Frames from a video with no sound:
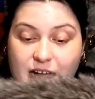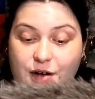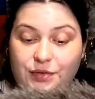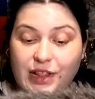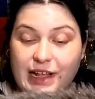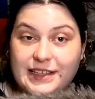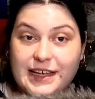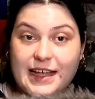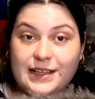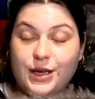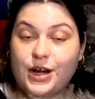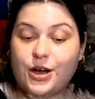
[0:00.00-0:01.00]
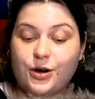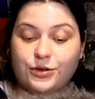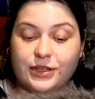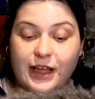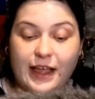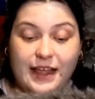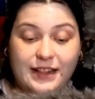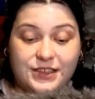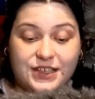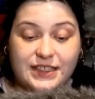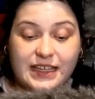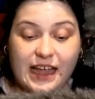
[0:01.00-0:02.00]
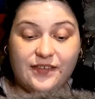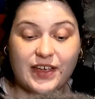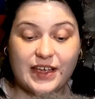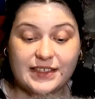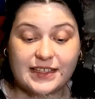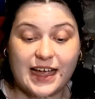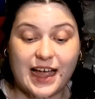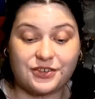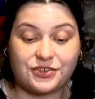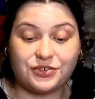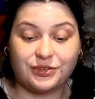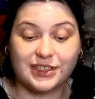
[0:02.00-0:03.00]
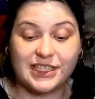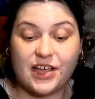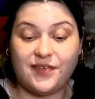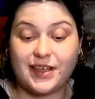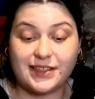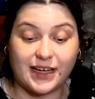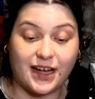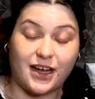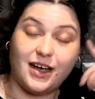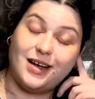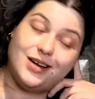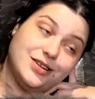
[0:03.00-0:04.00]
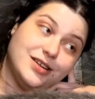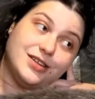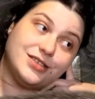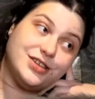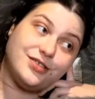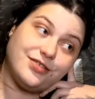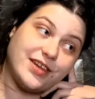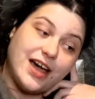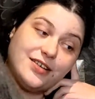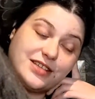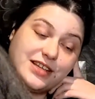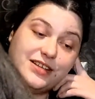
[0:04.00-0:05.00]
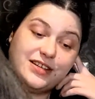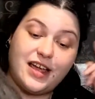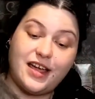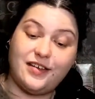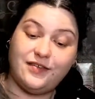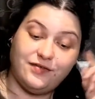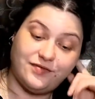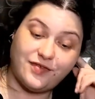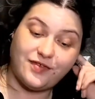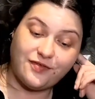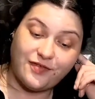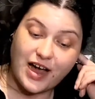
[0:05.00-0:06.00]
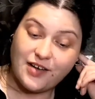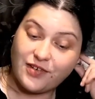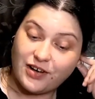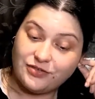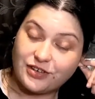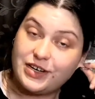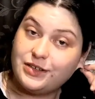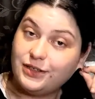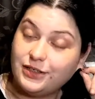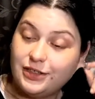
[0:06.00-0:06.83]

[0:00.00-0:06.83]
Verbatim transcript: I would like to get, you know, into savings, actual savings, like 2,500.